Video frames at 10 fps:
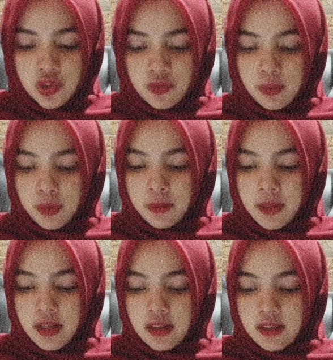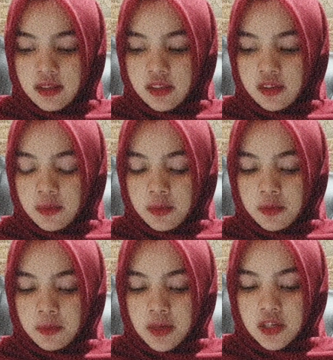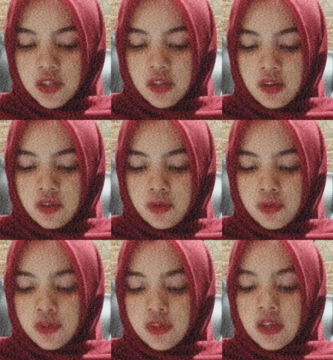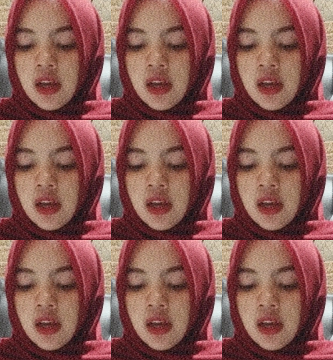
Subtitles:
Blooming English, Observation and the Roots,